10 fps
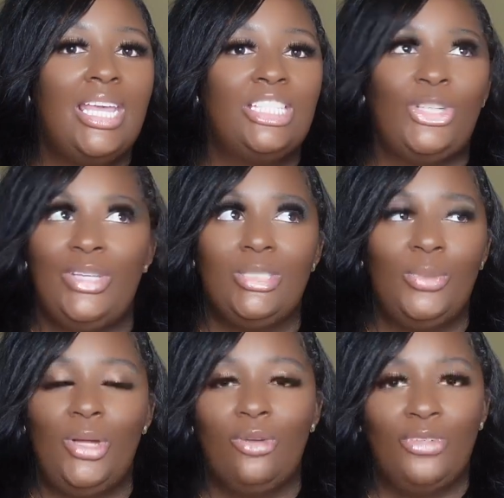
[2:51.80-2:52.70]
So this
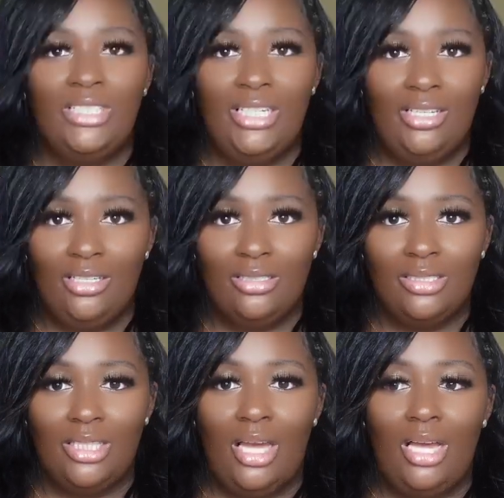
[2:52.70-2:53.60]
went on for
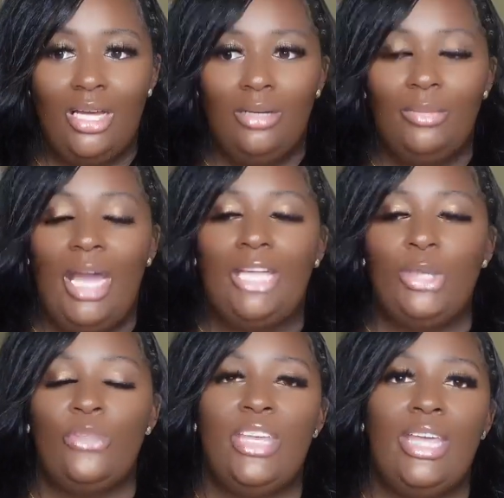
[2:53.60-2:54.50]
years. I
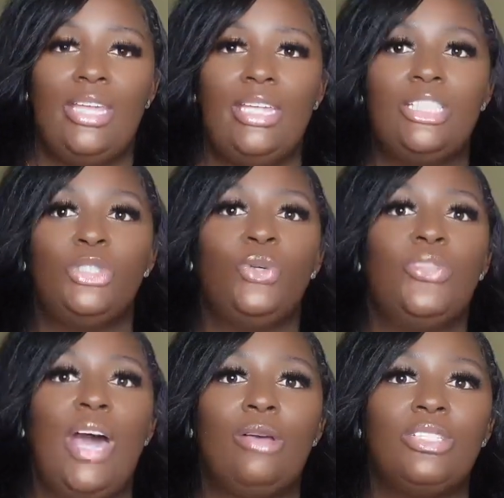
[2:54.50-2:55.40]
know that in
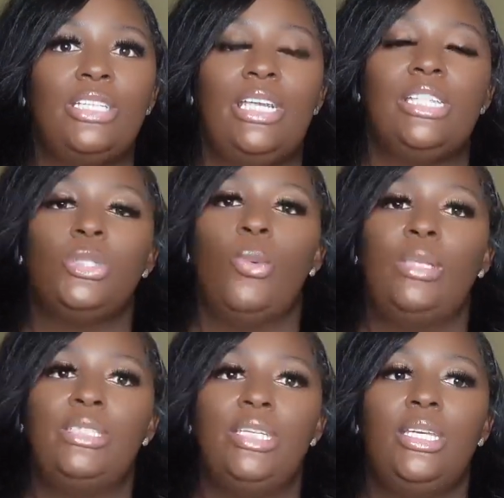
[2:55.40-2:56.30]

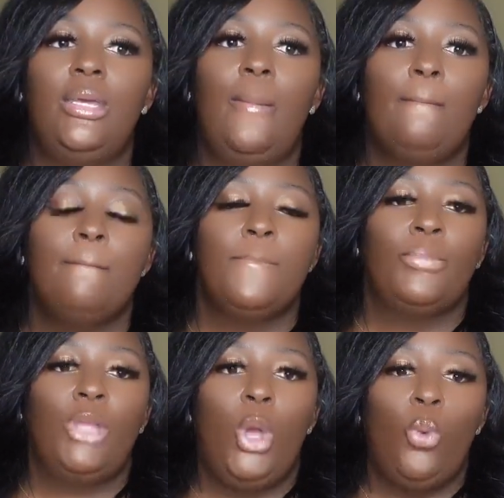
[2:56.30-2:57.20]

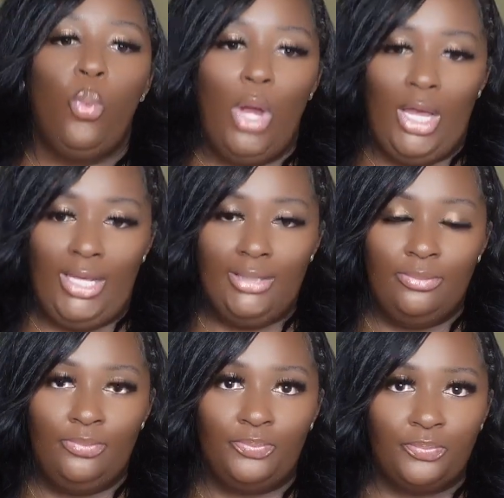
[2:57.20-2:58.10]

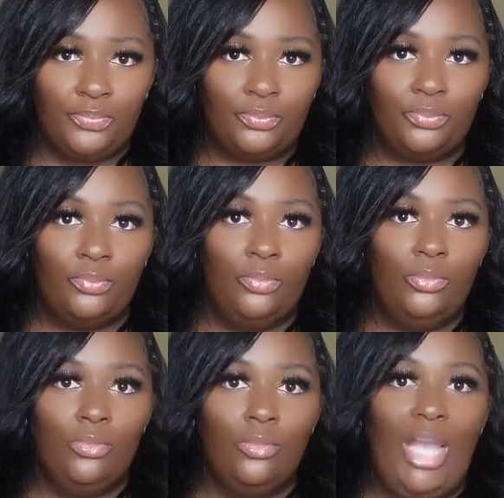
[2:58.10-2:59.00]
2021,
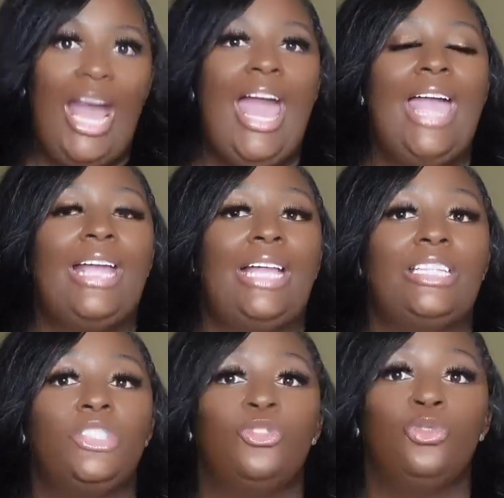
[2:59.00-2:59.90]
I had got
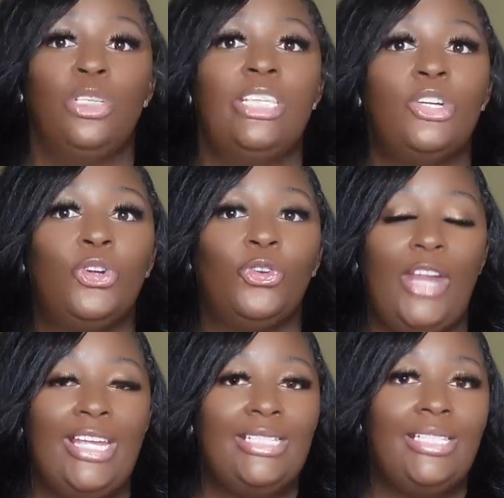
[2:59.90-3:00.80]
this really
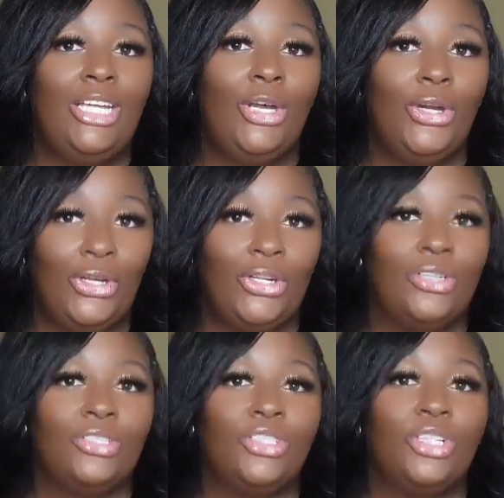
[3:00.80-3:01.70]
crazy
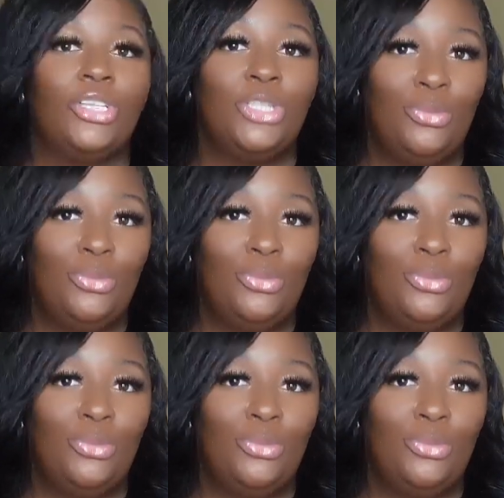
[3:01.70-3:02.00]
urge to